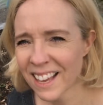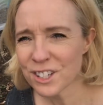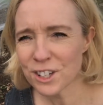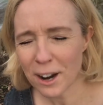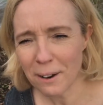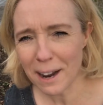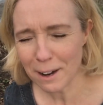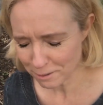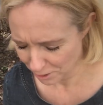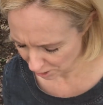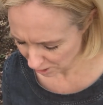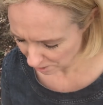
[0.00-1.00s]
Shout
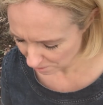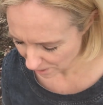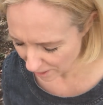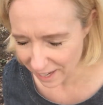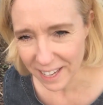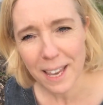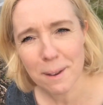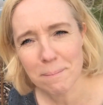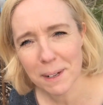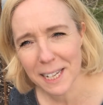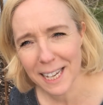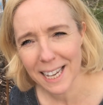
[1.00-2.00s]
out to
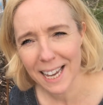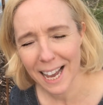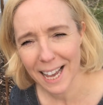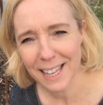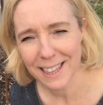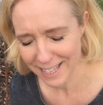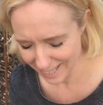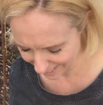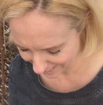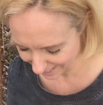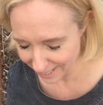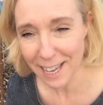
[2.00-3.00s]
Kimberly at
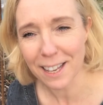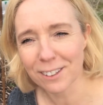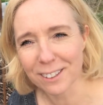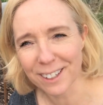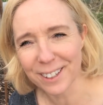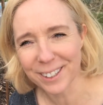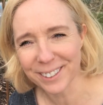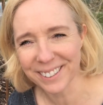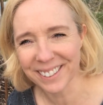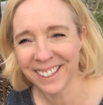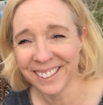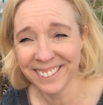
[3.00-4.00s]
the Giggle
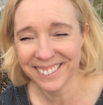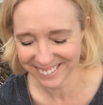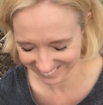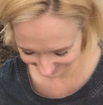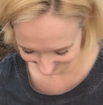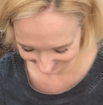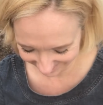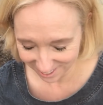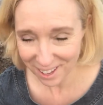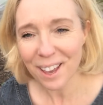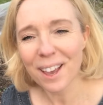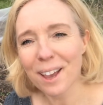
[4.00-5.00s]
Garden,
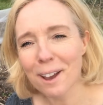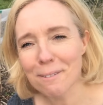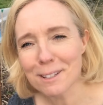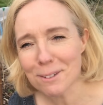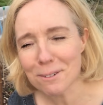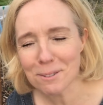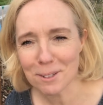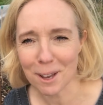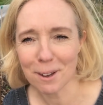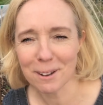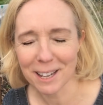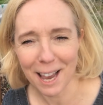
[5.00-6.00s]
who is
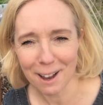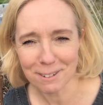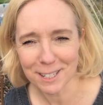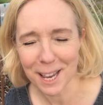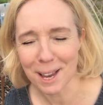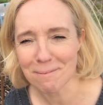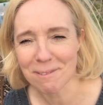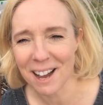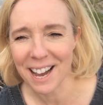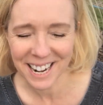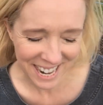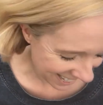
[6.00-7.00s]
also a gaffer tape fan.